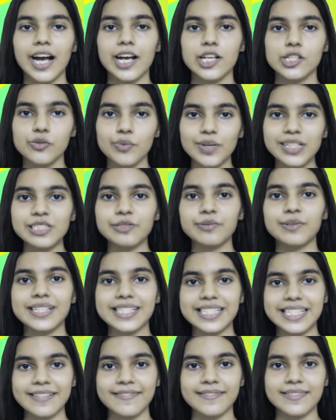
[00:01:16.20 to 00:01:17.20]
A switch
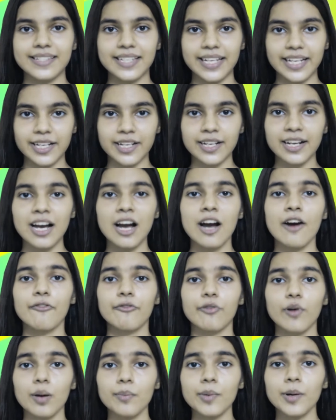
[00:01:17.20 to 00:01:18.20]
receives data
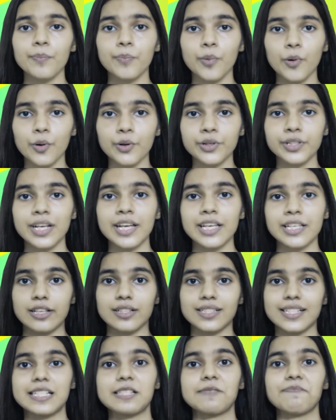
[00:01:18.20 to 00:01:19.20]
from a port,
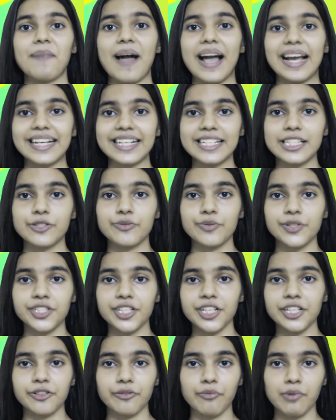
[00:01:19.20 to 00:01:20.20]
uses packet
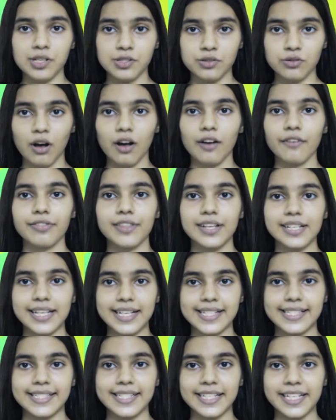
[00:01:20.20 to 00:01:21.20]
switching to resolve the
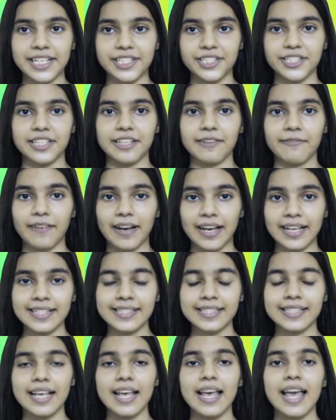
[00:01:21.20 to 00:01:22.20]
destination
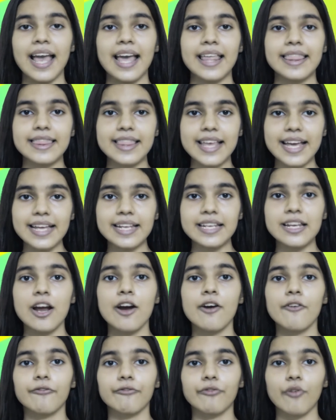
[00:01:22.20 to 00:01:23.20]
device, and then
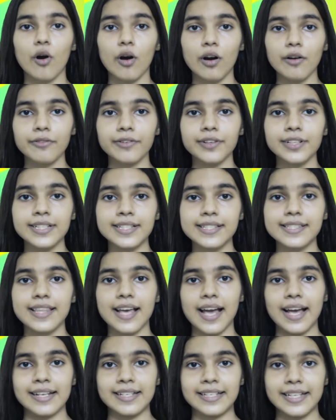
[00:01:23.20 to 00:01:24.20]
forwards
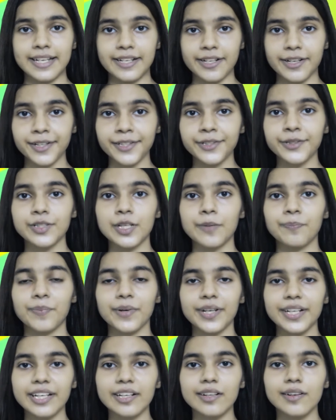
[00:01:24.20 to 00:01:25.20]
the data to the
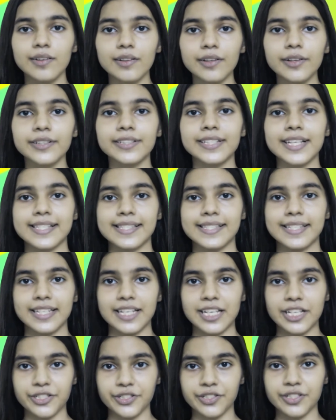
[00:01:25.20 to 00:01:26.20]
particular
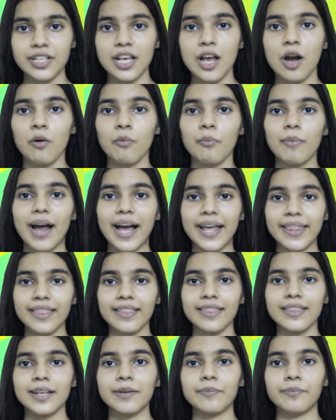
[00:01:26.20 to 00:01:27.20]
destination
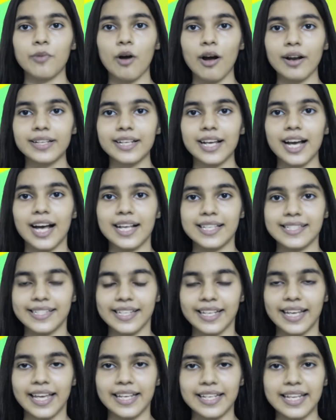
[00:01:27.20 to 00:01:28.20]
rather than
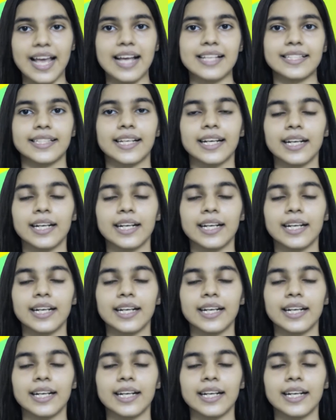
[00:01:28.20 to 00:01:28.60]
broadcasting it as a